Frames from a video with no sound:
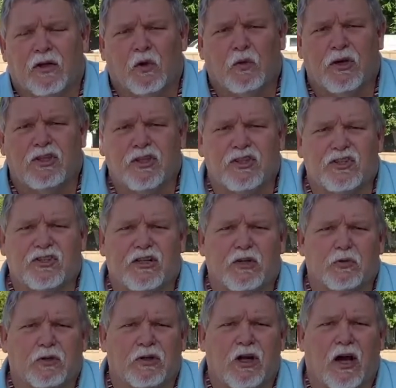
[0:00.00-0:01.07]
We just
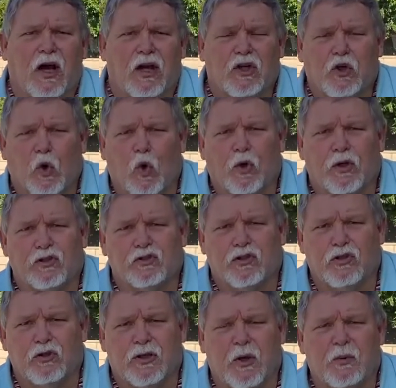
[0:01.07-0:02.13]
did what God told us
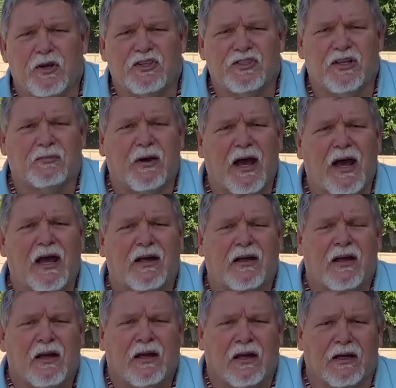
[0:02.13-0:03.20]
to do, and then we sit back
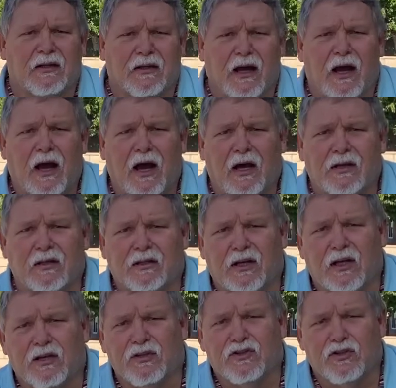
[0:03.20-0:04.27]
and God
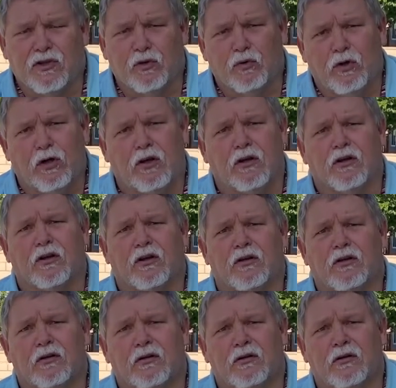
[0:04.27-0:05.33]
does the work.
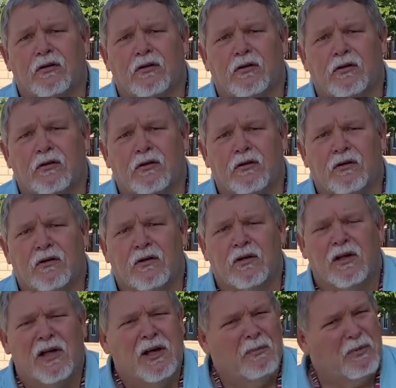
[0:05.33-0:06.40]

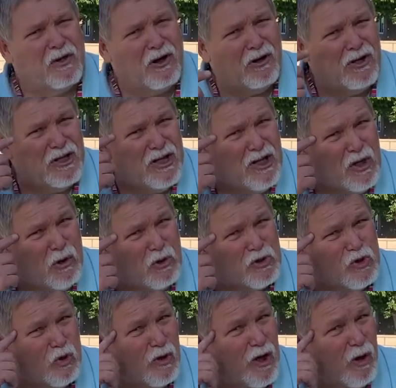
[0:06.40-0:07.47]
But our egos
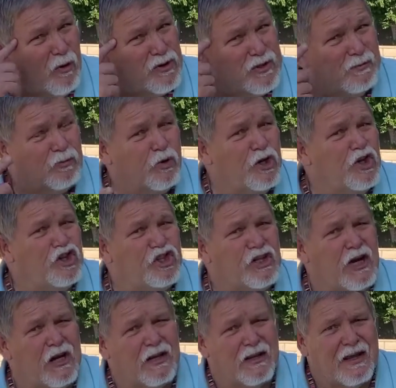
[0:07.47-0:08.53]
don't always
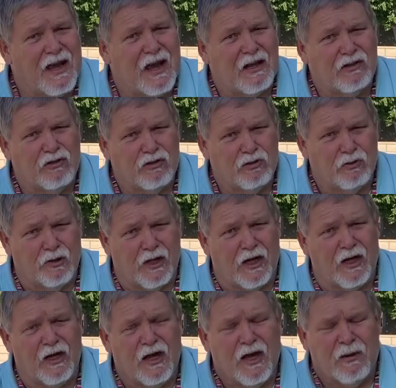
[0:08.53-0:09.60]
appreciate that, do
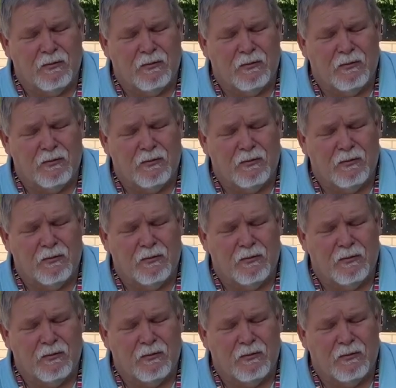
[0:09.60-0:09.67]
they?